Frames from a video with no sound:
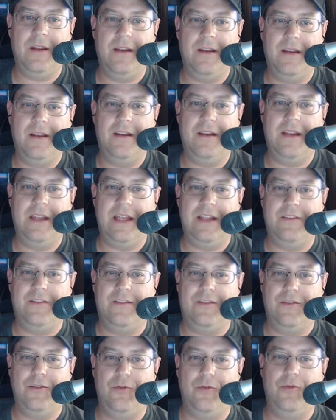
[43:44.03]
needs
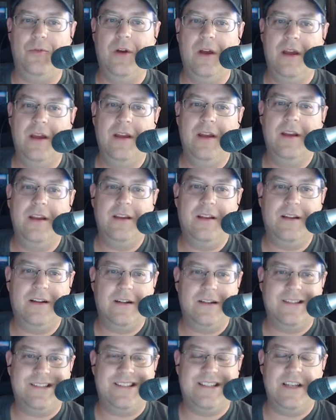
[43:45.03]
to
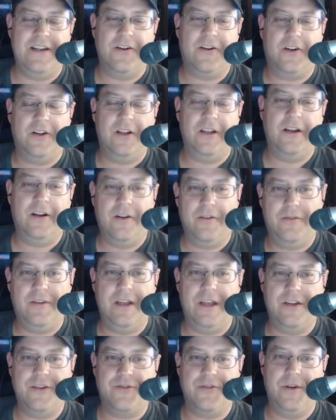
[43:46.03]
steer clear of
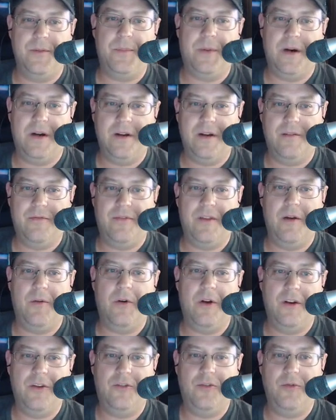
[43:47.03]
the injury bug if they
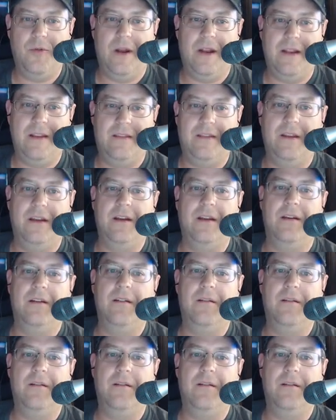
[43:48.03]
want to do anything